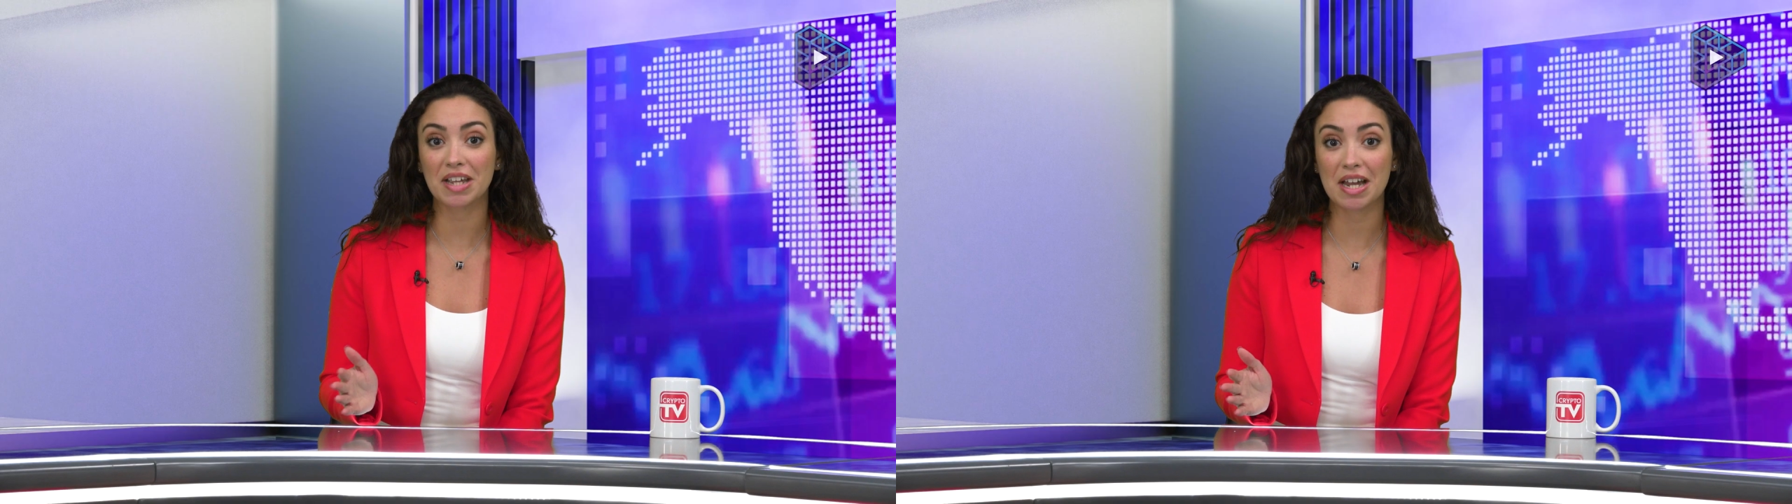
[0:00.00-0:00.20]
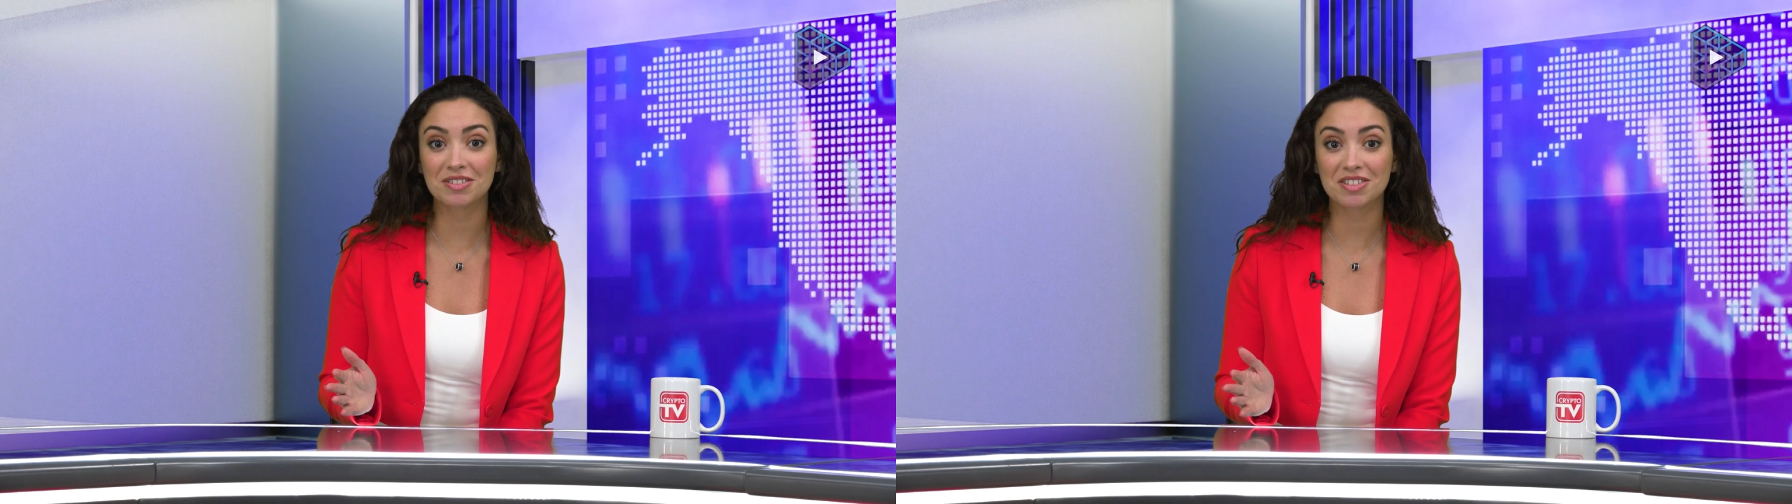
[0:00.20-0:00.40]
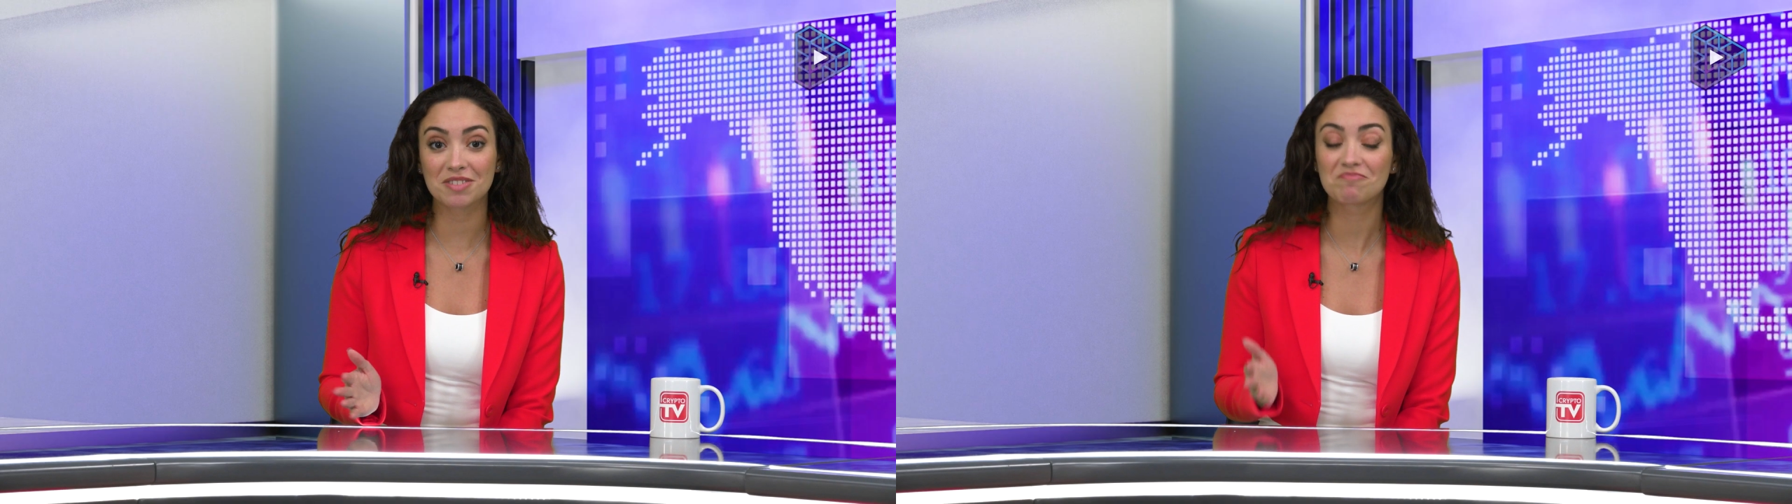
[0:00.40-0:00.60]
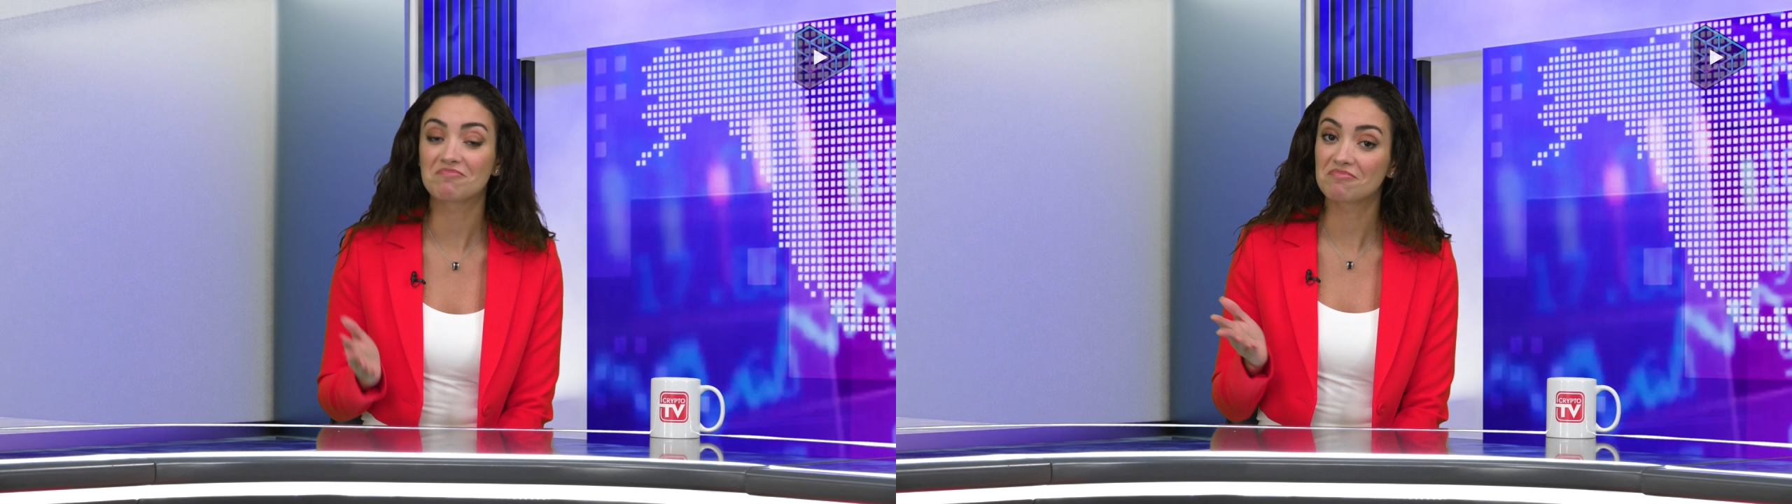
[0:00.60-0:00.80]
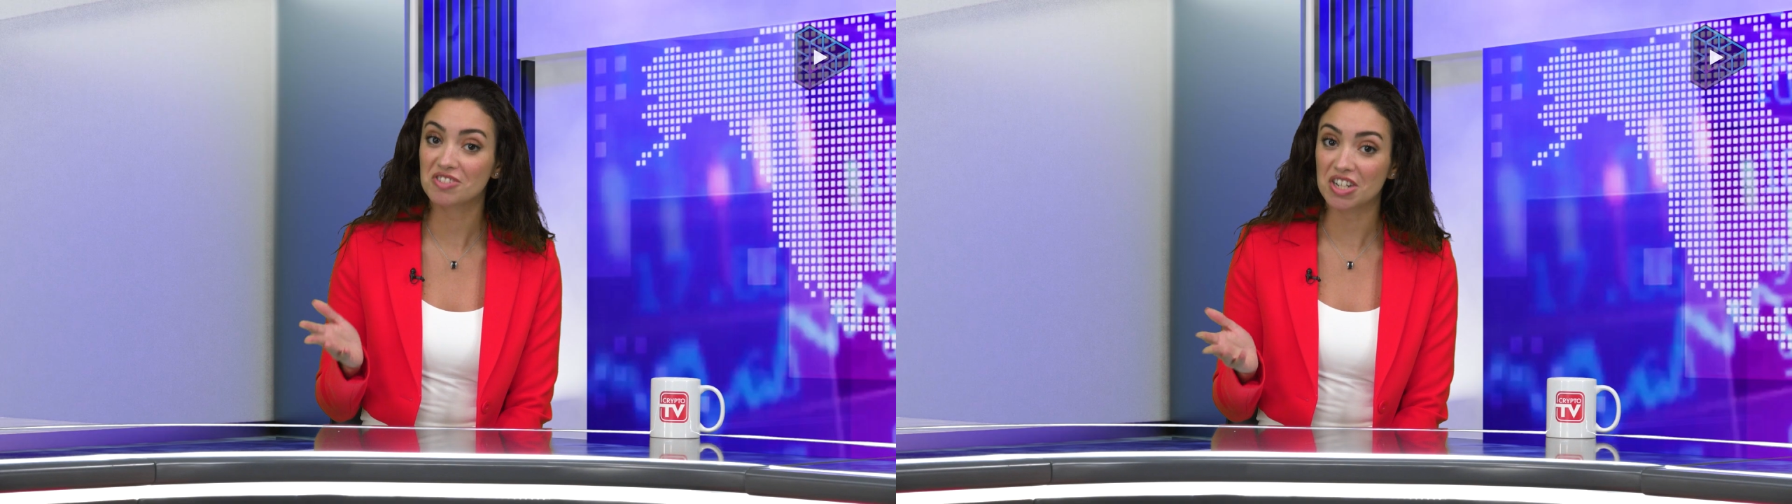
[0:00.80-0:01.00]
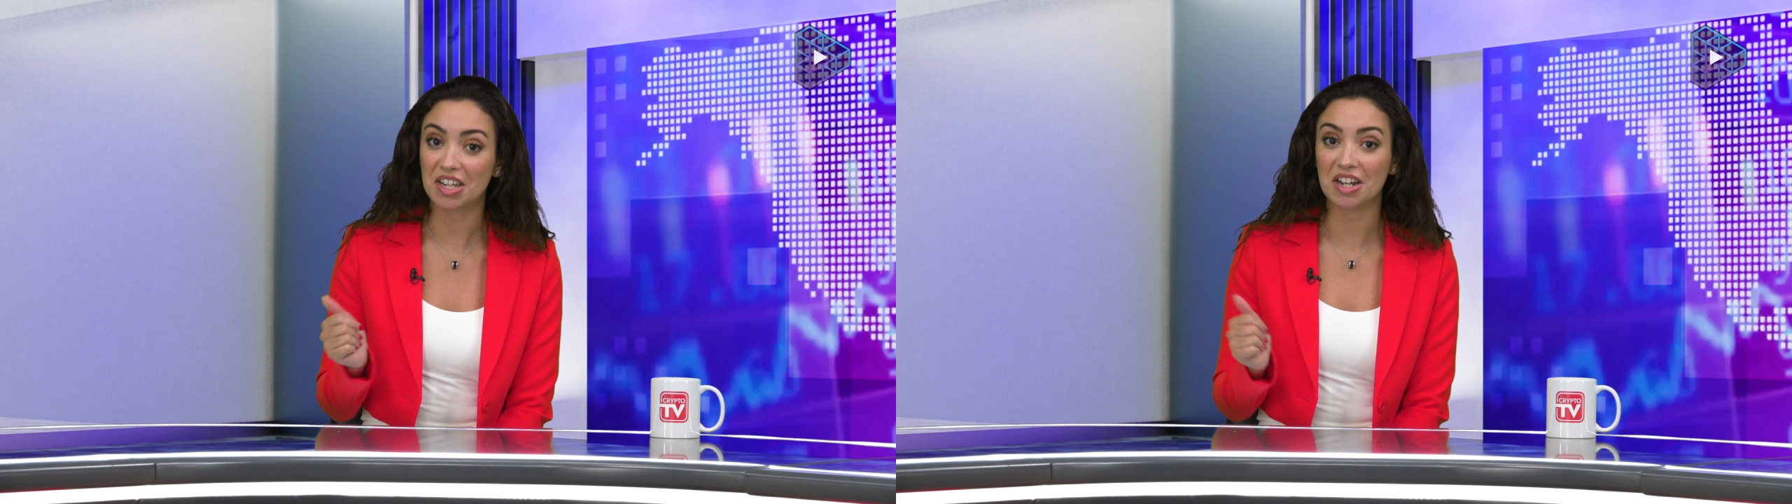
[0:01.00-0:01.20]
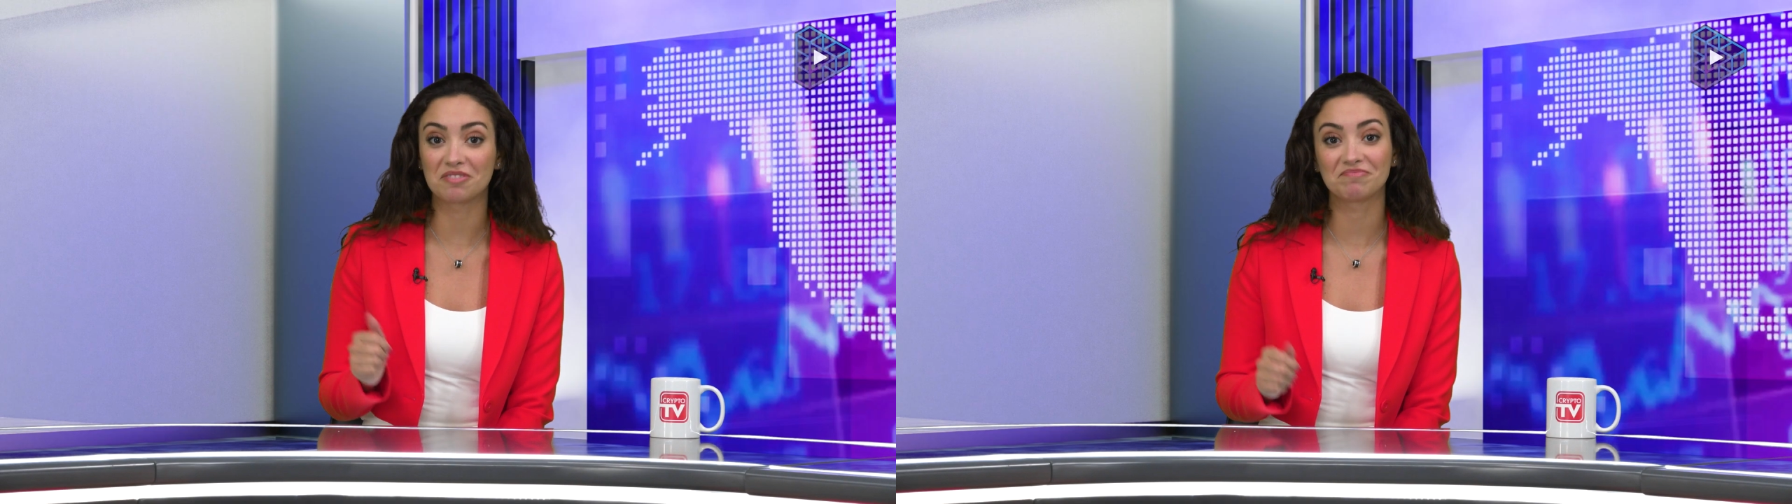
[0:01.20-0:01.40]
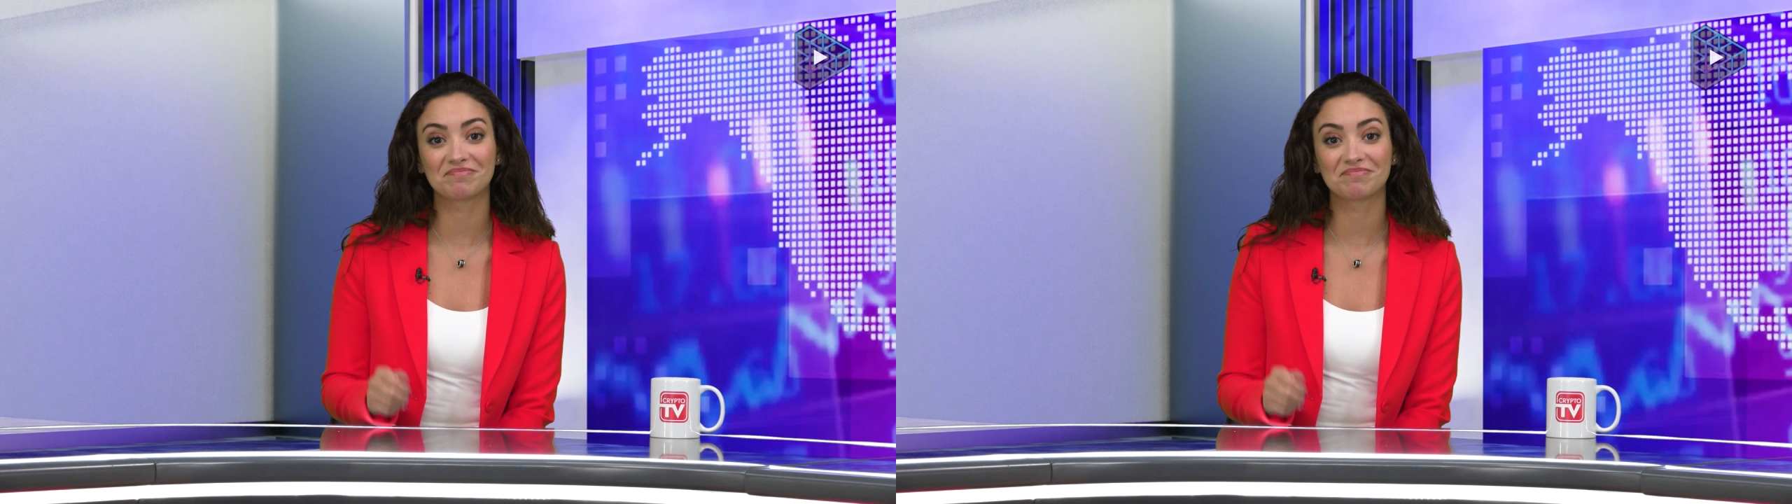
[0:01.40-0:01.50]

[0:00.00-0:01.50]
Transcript: accounts, check it out.